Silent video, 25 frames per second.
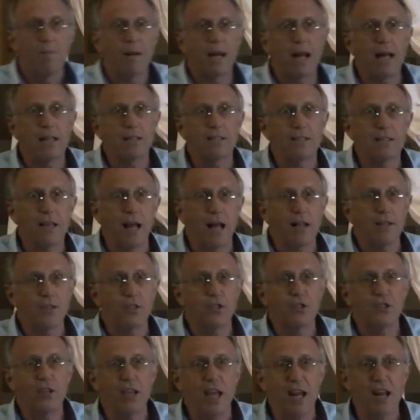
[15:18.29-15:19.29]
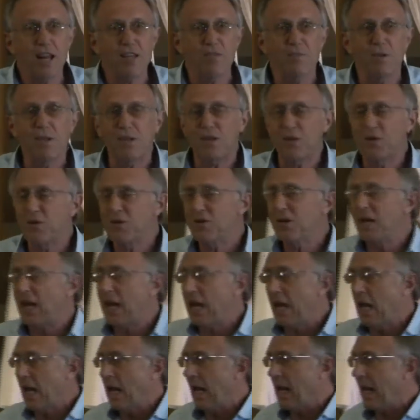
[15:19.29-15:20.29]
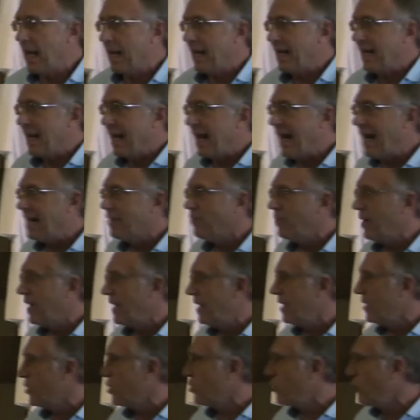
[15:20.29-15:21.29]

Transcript: But I'll, I'll share it with you in a, in a light way, in a